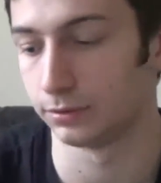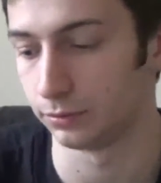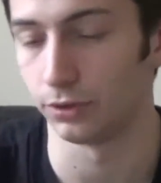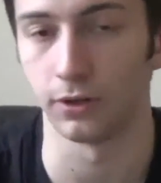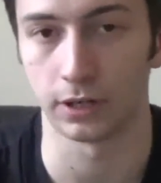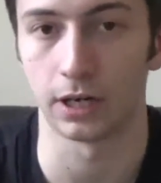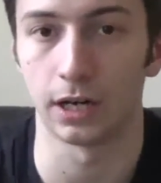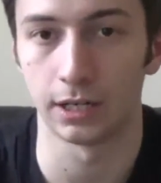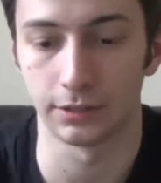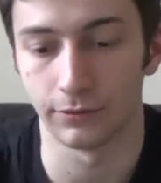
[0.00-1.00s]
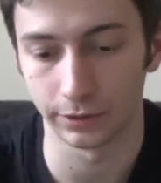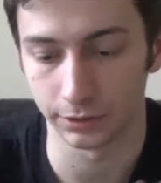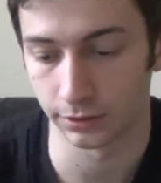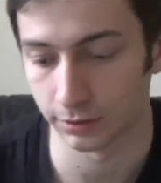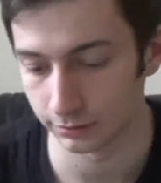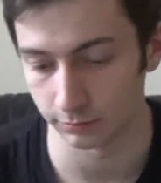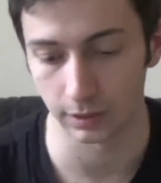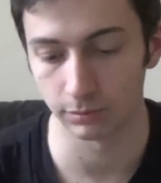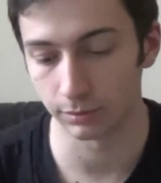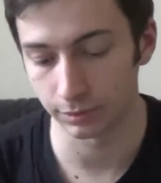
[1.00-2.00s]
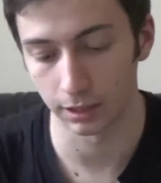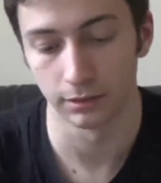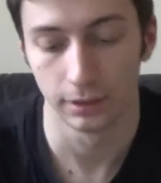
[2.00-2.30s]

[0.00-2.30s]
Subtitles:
draw a card every turn, blah blah blah.